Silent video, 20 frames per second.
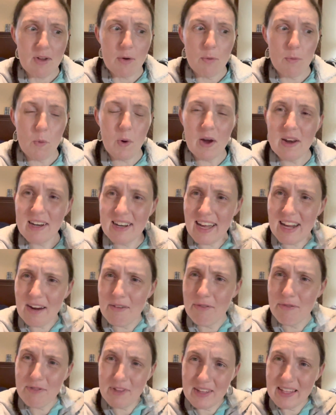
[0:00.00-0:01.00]
one kind
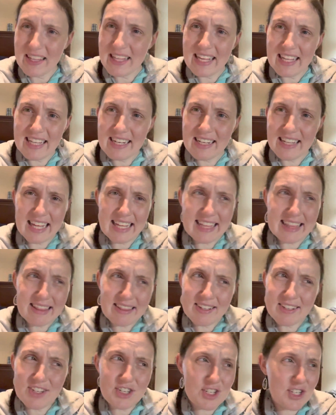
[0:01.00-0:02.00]
of feeling like
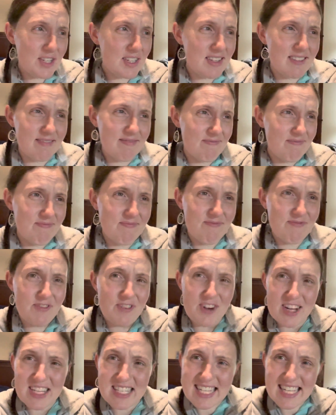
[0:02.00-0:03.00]
just
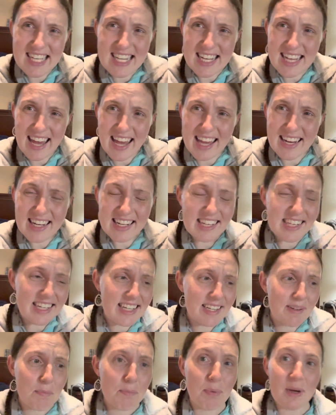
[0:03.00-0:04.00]
fuzzy
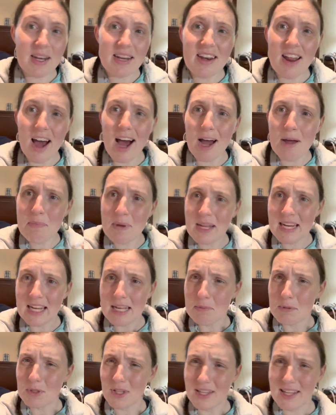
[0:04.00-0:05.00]
headed, but not being
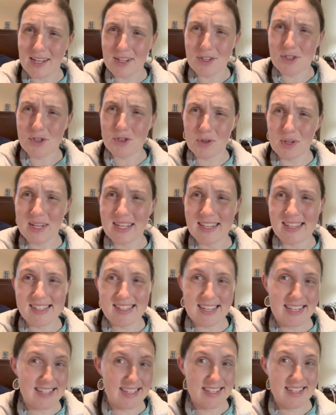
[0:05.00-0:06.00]
able to like string
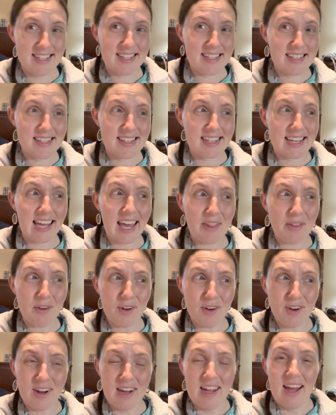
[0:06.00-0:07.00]
sentences
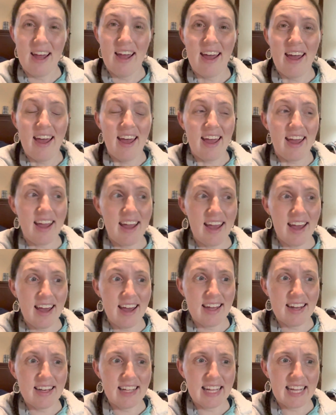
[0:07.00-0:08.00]
together.
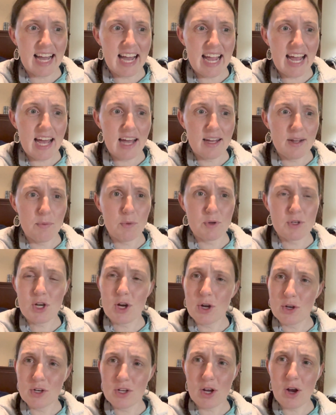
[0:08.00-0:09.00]
And like I had
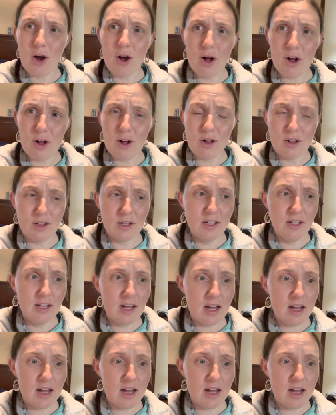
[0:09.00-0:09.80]
returned a call